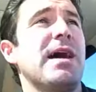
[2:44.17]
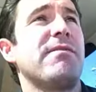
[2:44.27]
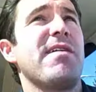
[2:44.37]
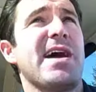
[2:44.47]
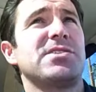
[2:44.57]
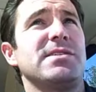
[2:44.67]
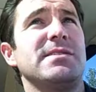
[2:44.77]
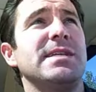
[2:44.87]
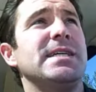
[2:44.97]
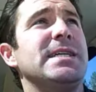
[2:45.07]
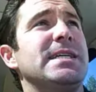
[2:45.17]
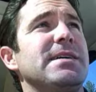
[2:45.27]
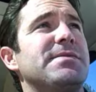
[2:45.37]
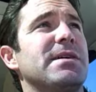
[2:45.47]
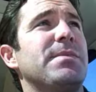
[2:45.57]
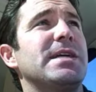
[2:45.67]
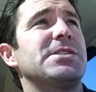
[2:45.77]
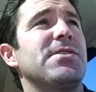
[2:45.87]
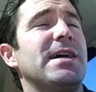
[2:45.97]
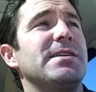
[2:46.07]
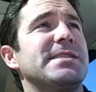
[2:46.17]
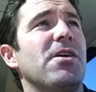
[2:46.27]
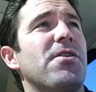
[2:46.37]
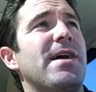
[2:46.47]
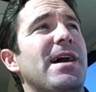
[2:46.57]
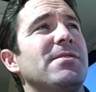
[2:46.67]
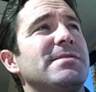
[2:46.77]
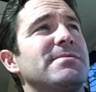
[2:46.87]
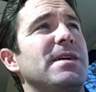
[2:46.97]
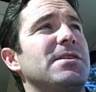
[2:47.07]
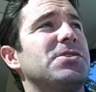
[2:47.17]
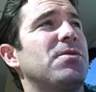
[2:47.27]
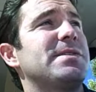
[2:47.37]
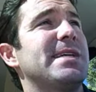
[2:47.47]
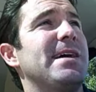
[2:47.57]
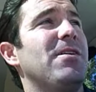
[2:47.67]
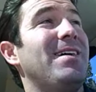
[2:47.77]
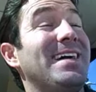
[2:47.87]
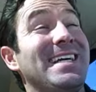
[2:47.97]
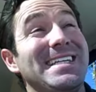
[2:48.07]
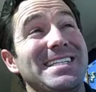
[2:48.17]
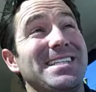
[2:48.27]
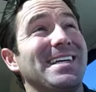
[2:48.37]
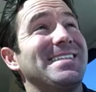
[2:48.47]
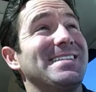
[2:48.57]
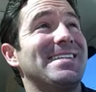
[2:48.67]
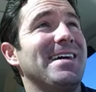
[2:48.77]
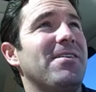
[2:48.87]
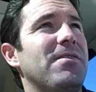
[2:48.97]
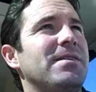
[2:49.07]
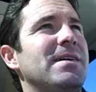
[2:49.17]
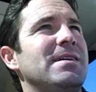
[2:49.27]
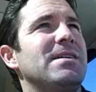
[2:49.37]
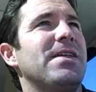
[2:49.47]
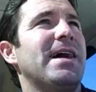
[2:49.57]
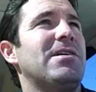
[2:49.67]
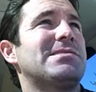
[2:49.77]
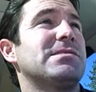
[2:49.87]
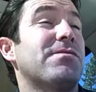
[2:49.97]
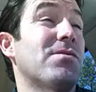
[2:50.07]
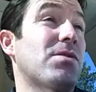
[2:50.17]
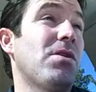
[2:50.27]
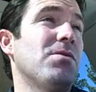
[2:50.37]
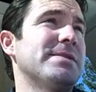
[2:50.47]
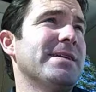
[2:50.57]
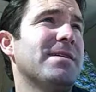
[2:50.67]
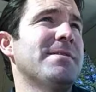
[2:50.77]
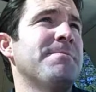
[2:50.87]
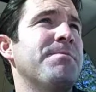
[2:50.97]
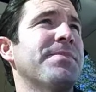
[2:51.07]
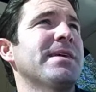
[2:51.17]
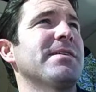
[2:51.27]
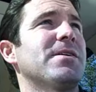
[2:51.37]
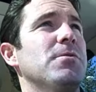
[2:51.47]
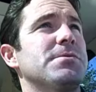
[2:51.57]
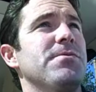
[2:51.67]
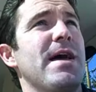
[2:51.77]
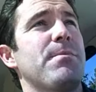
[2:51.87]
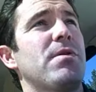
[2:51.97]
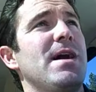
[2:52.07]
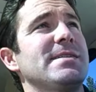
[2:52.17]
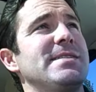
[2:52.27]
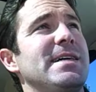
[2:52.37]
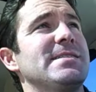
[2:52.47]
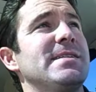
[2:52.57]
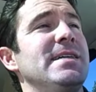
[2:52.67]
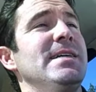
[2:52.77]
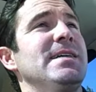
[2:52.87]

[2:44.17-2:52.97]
in that fashion. If somebody's trying to sell their house, short sale, it doesn't sell, the house is foreclosed on, goes through that process,